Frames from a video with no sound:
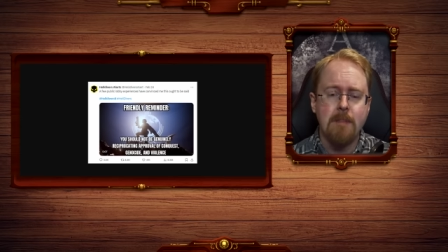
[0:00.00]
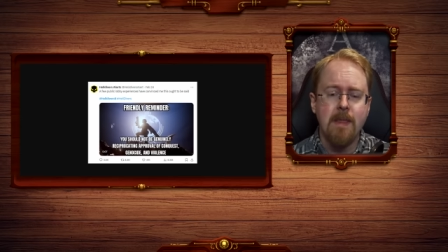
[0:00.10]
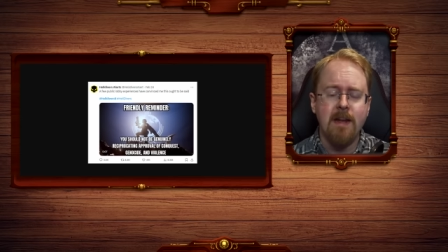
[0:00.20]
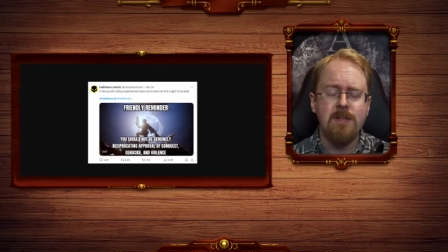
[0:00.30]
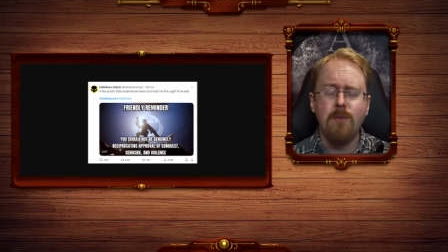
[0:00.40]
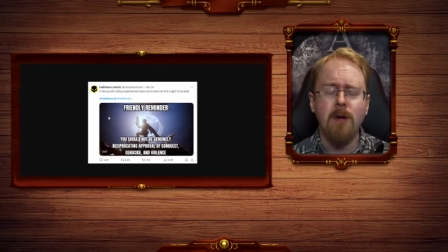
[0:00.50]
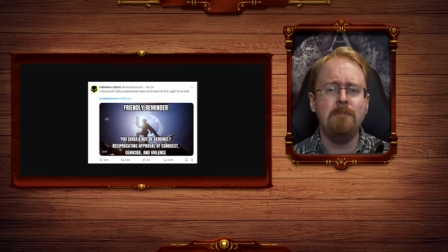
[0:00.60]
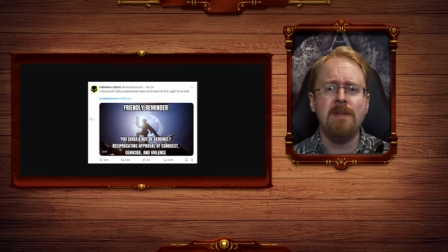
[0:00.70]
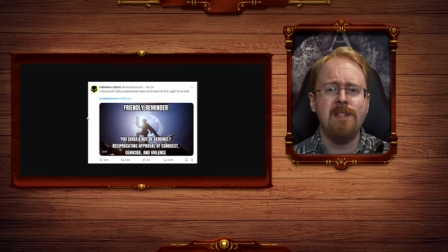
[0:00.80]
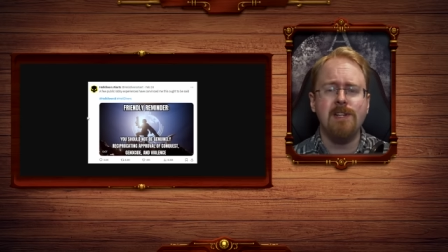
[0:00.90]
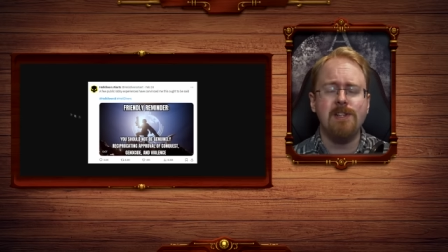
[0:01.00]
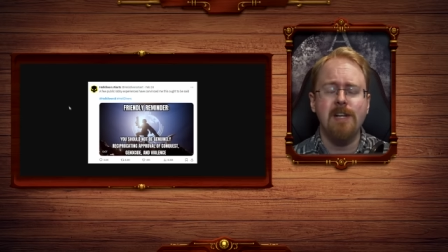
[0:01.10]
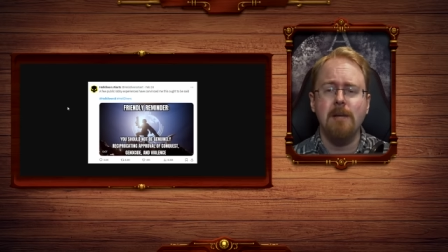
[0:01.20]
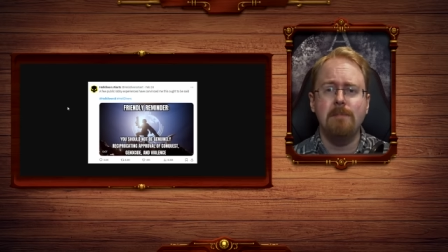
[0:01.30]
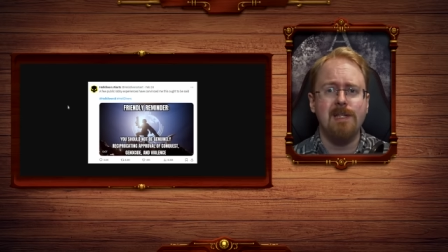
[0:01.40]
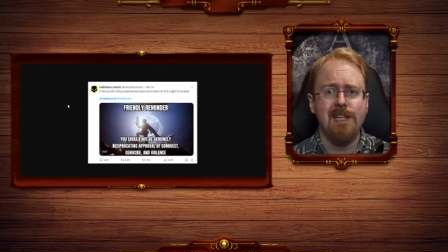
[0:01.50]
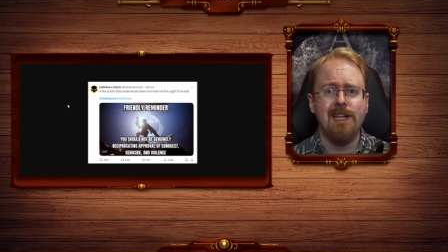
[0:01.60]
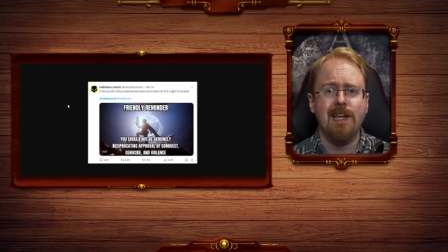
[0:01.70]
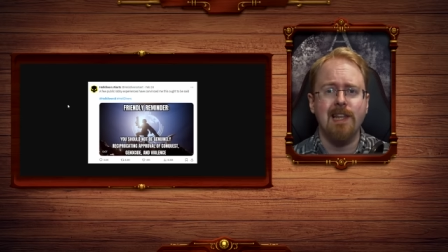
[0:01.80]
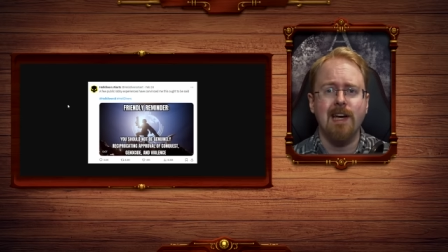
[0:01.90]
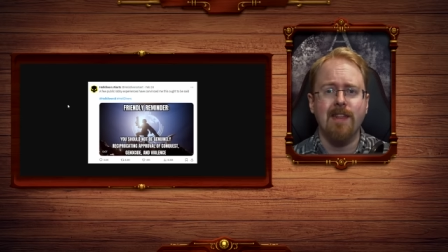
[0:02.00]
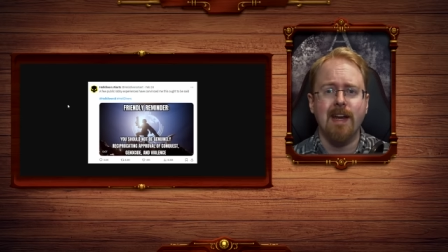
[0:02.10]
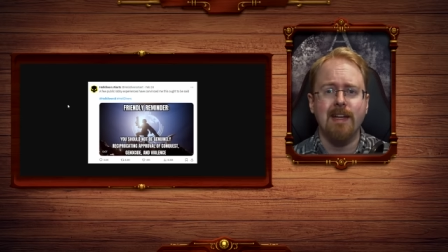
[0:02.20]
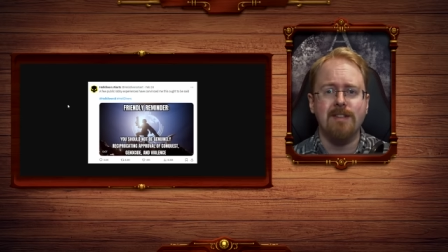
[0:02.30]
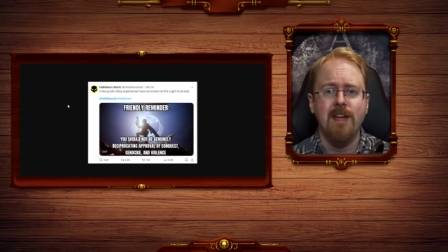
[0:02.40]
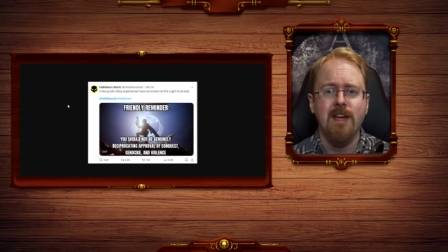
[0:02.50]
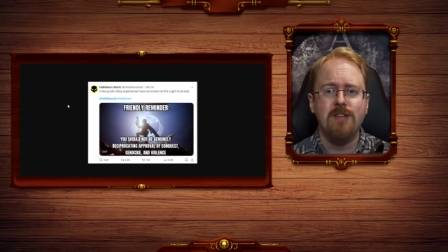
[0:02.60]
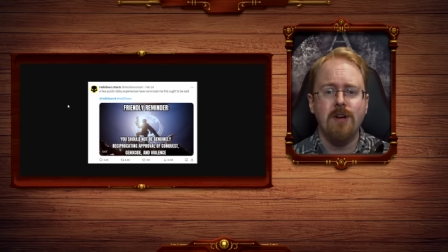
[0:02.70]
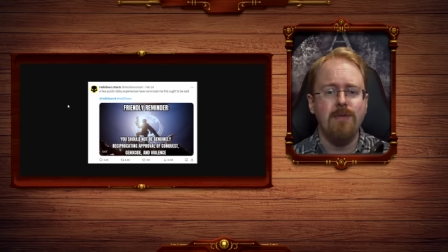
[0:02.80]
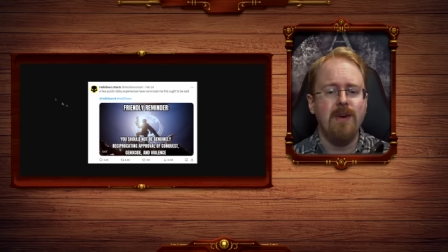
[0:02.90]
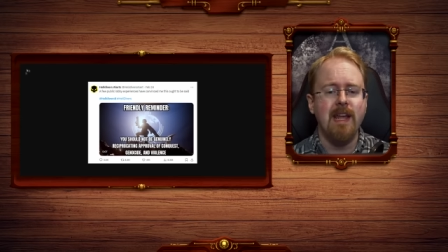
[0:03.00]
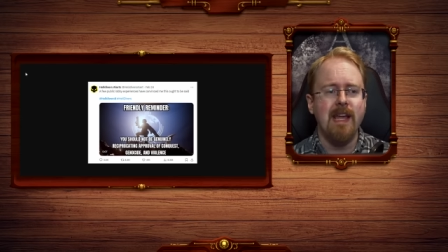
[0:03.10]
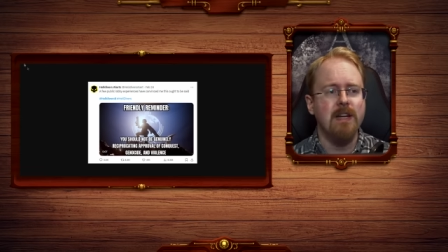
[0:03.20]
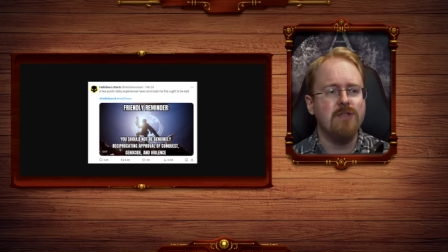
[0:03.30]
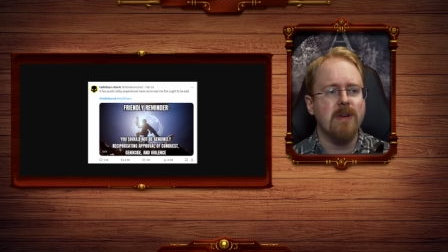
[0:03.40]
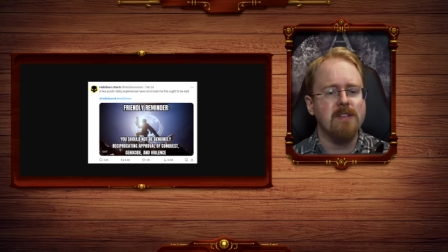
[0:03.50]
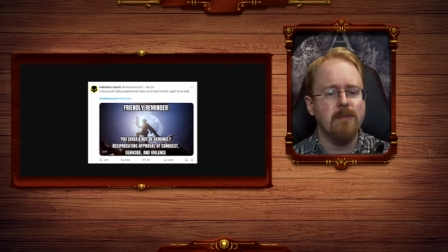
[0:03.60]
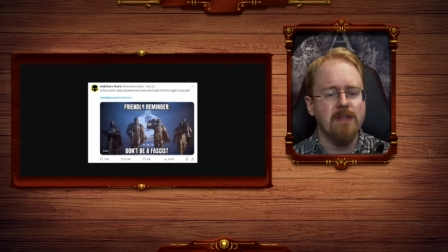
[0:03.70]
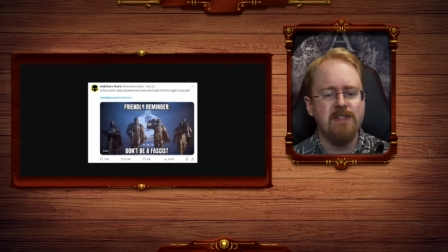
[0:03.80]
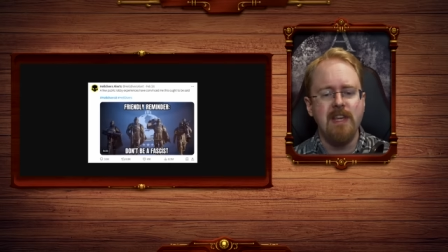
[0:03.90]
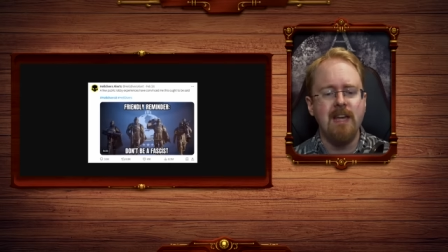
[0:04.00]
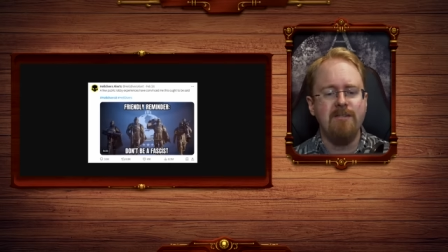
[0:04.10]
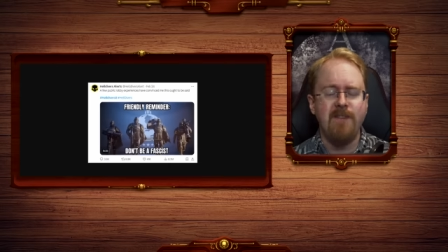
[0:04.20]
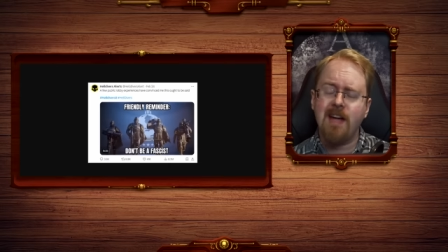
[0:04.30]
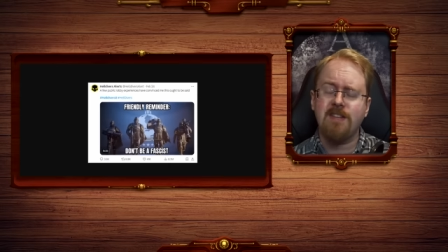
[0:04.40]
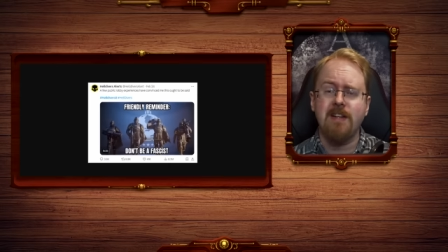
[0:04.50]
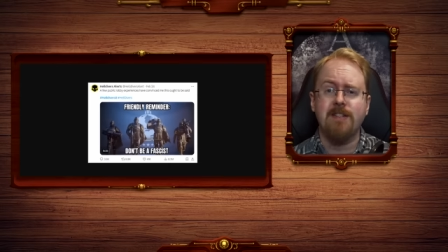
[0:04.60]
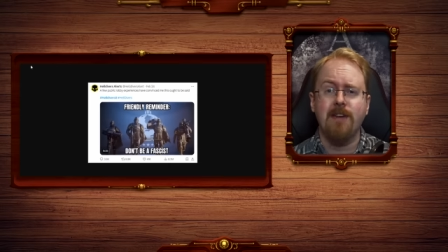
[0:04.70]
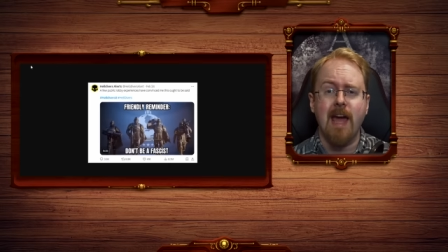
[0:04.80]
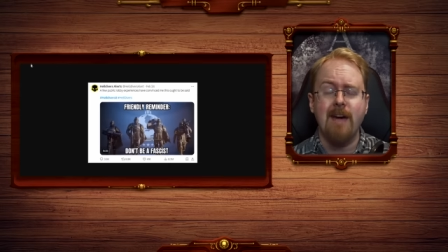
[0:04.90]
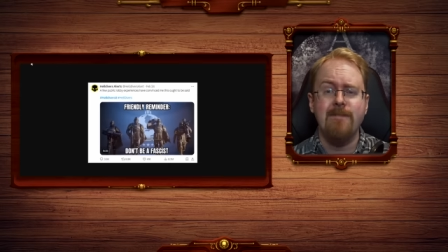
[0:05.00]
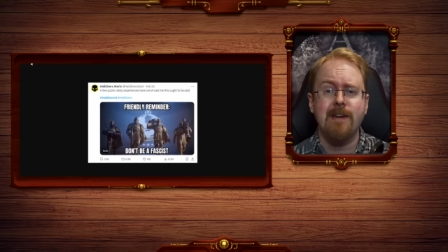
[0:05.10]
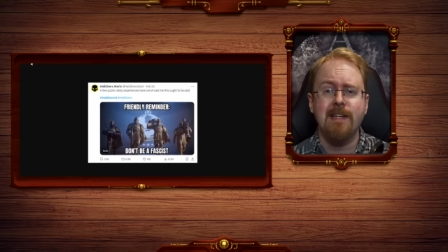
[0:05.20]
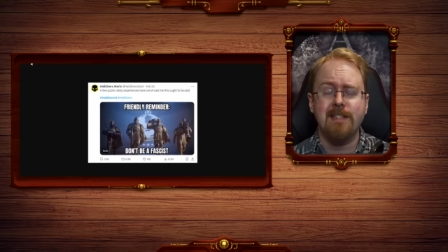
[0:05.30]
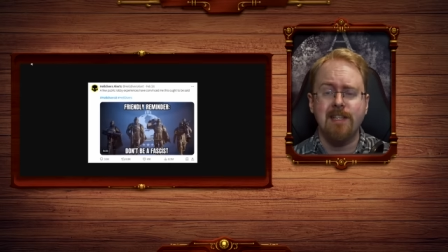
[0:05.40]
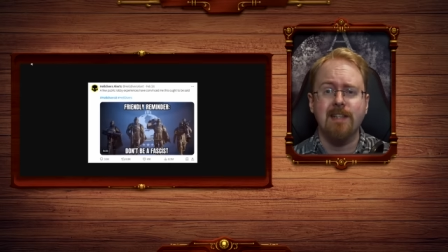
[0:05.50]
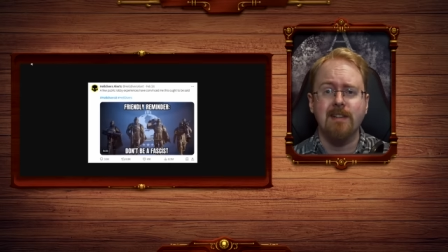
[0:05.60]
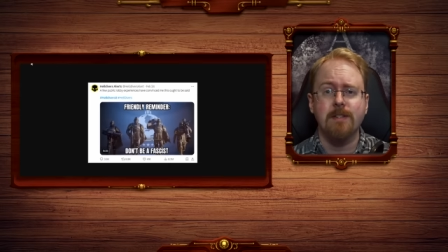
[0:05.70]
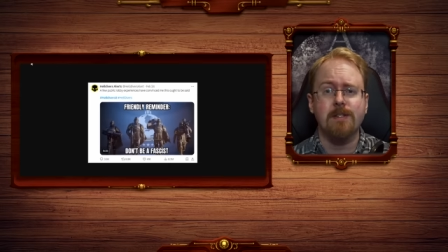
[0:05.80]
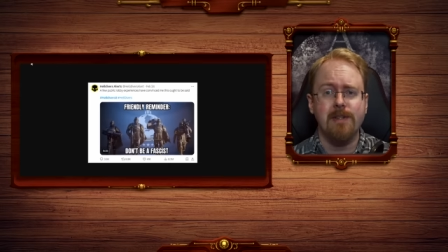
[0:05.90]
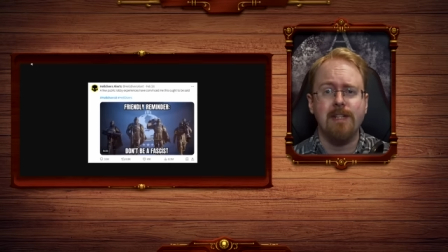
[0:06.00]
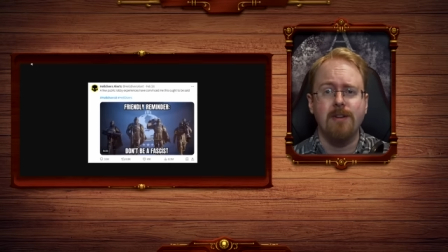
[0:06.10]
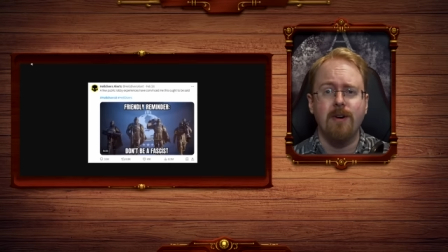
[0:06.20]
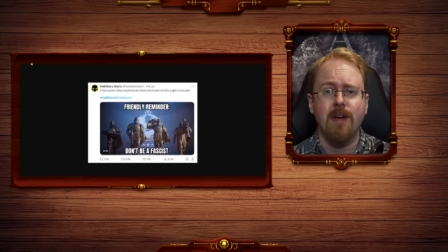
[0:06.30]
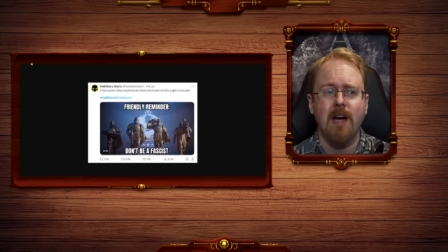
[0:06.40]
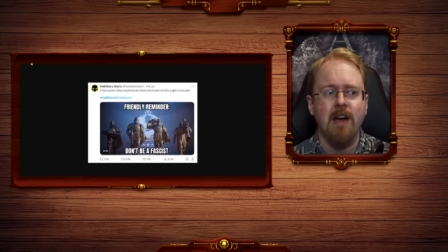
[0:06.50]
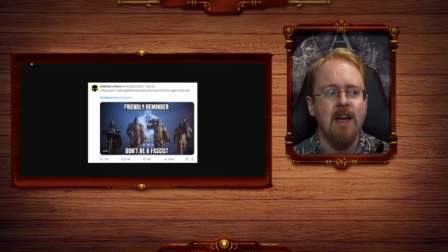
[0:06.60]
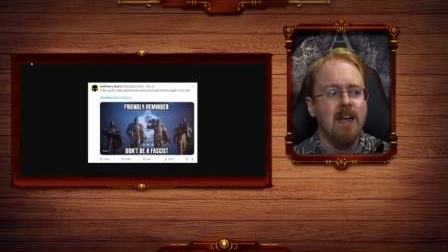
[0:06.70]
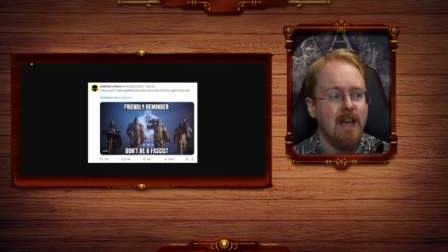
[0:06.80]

there is one position in particular that is so very interested with seeing fascists on every single street corner,